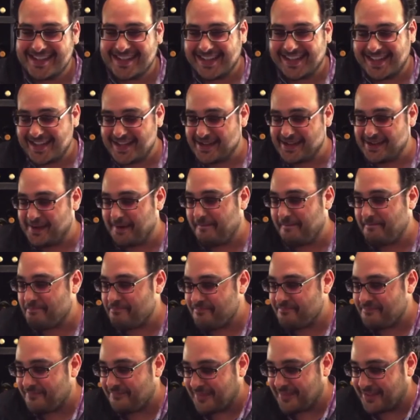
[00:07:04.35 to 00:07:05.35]
Um,
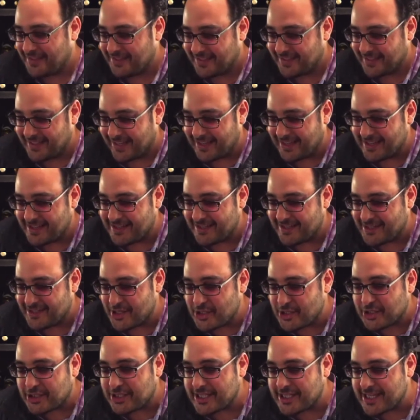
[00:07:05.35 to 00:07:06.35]

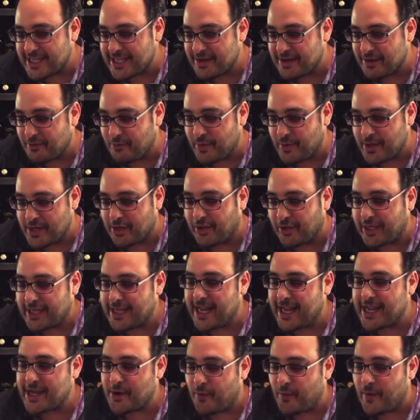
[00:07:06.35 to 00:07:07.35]
usually, when you're looking at
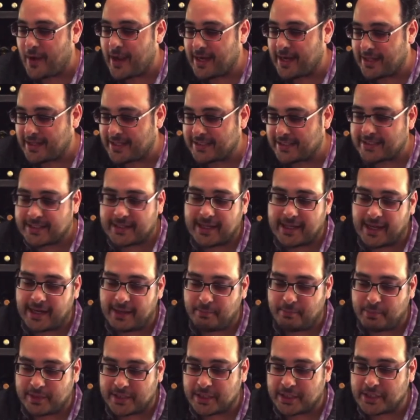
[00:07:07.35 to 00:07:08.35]
your wine in this kind of
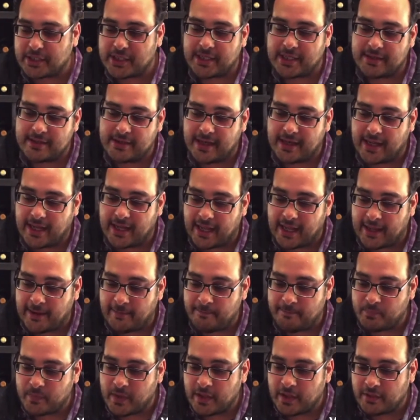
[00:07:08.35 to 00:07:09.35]
position, um,